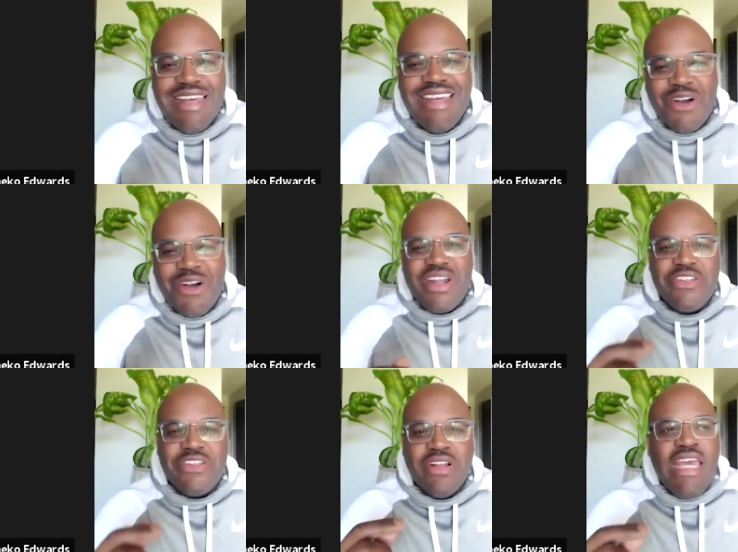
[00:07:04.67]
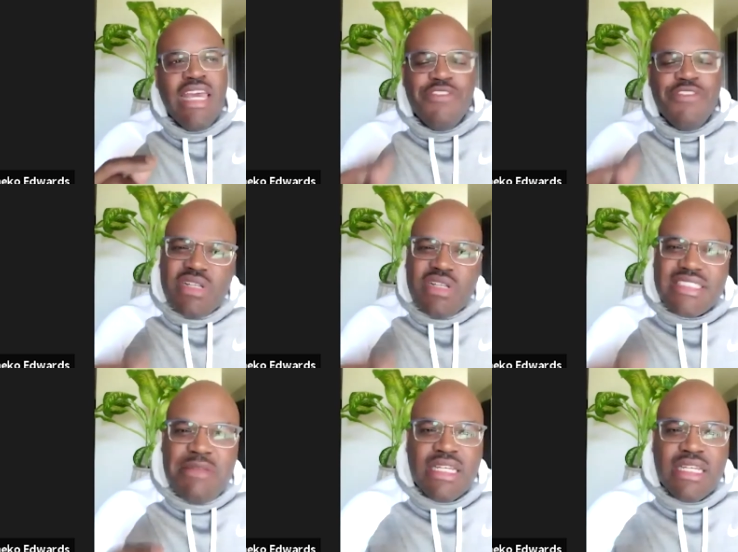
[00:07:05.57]
or either, if you could just teach,
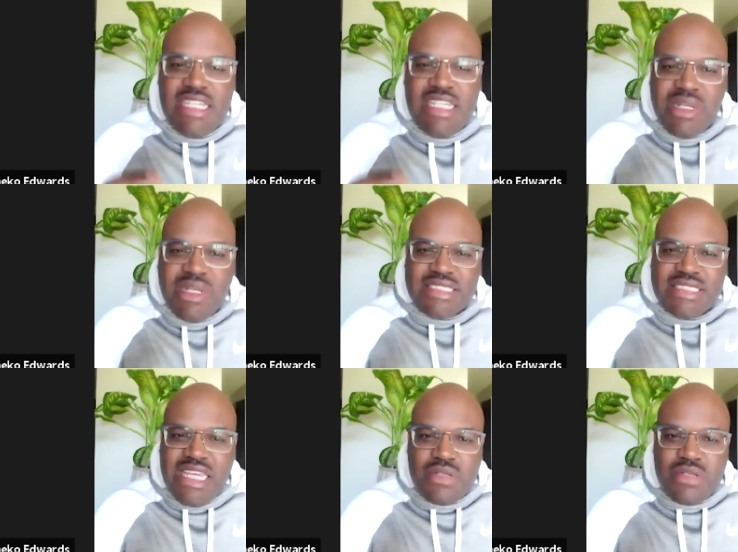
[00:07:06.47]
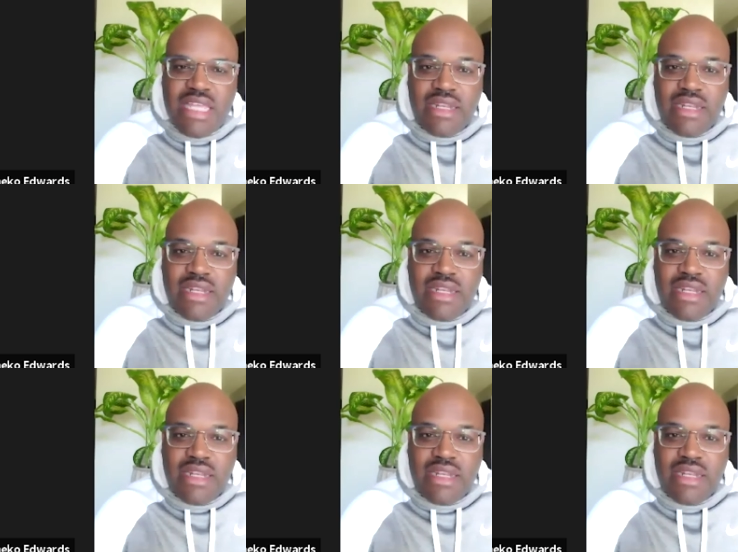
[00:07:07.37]
teach me the skill set.